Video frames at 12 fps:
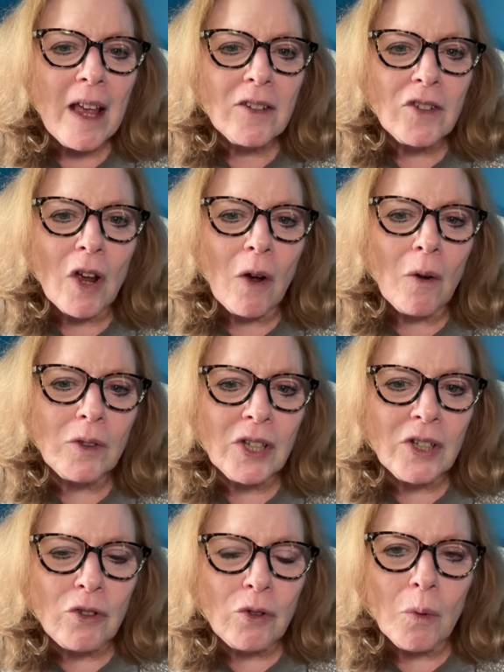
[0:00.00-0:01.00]
So
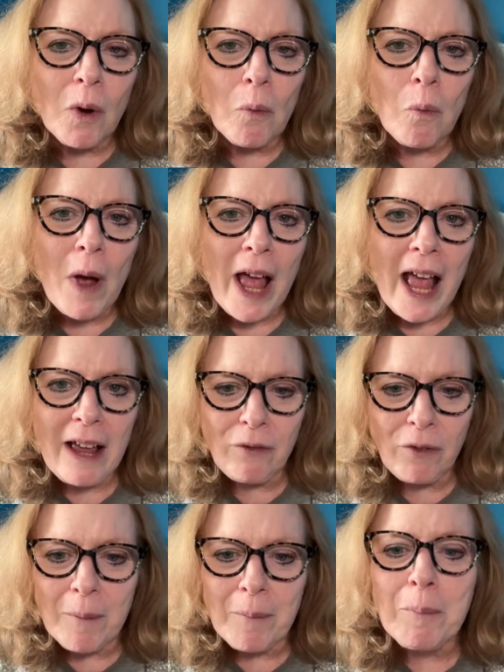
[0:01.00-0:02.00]
to do away
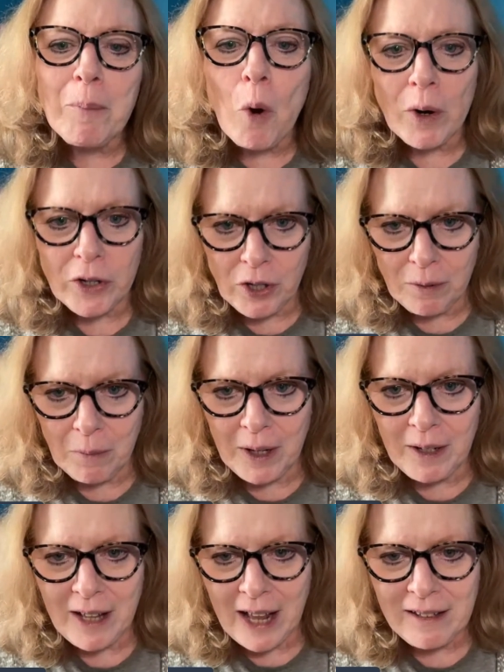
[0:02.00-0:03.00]
from
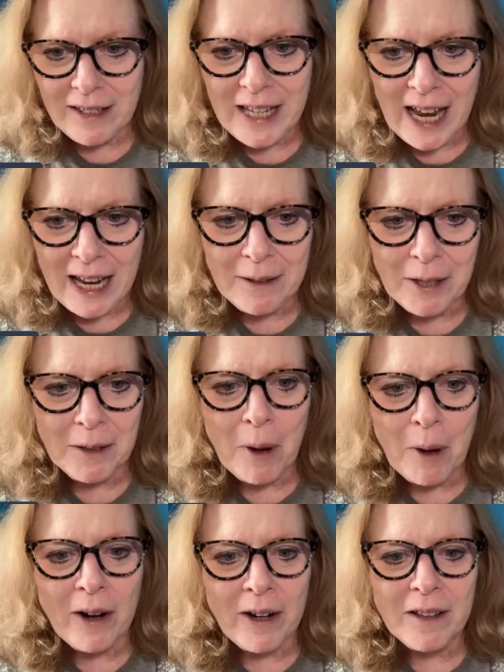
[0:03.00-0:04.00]
apportionment, that state
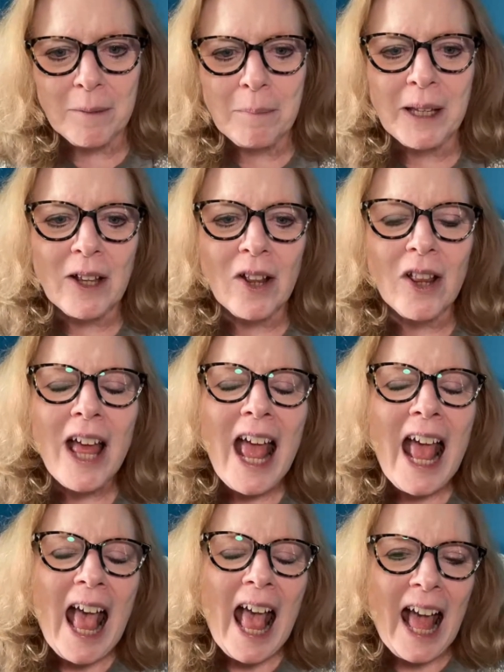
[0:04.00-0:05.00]
part of the bill,
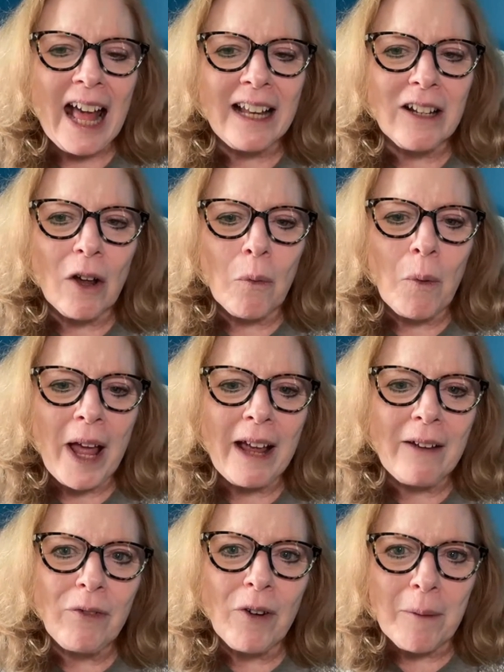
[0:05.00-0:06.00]
and
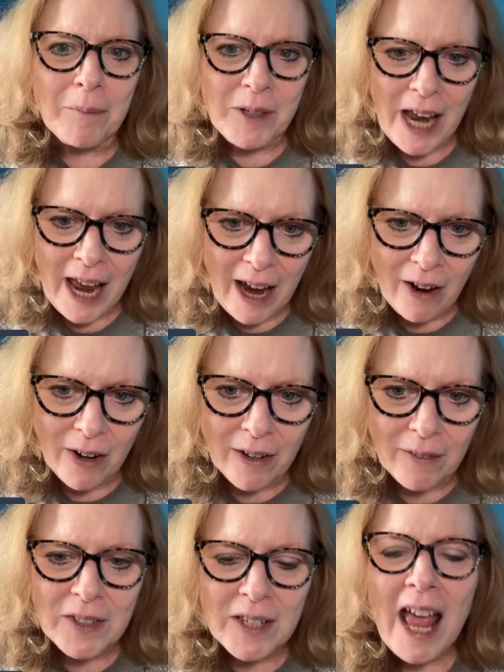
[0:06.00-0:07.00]
away from
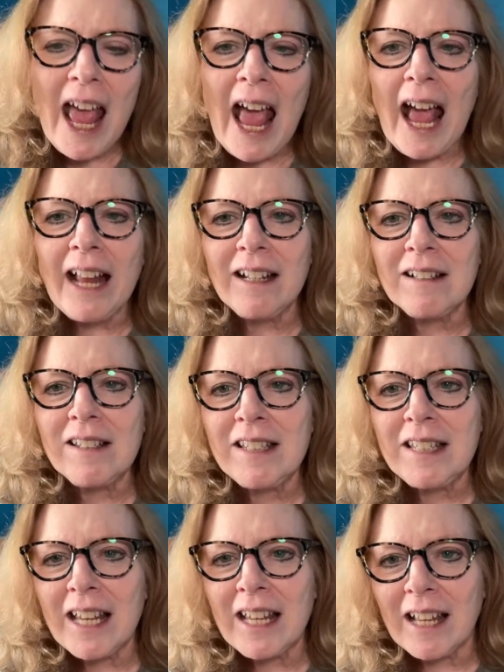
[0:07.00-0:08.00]
tariffs, and
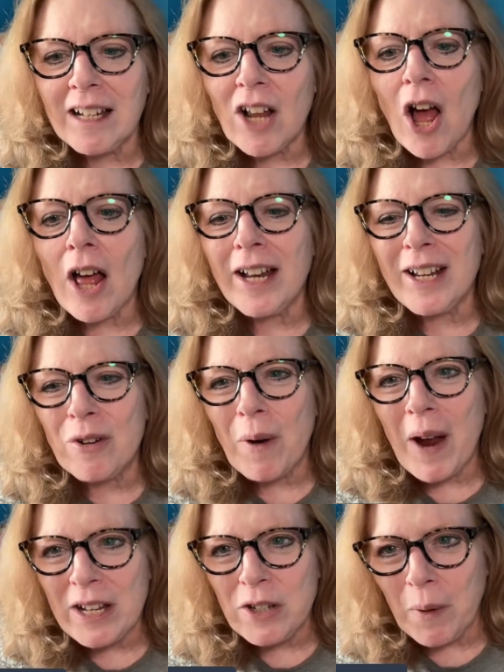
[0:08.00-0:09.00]
instead on a
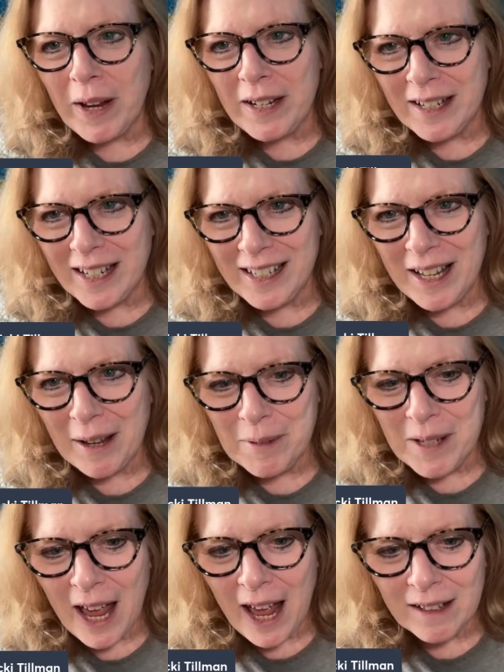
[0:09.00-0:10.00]
graduated income
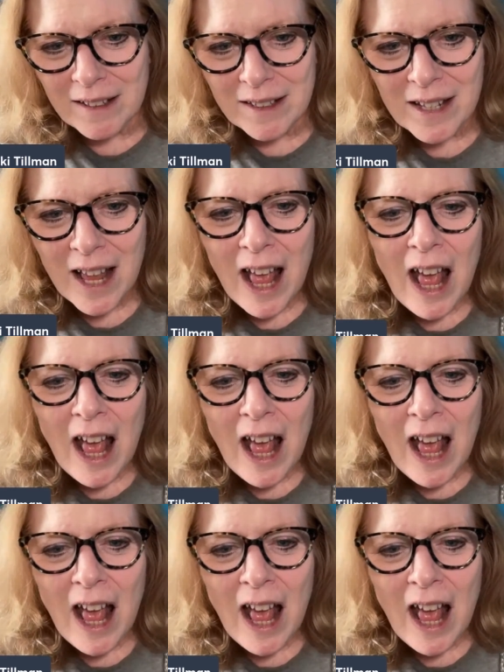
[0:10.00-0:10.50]
tax.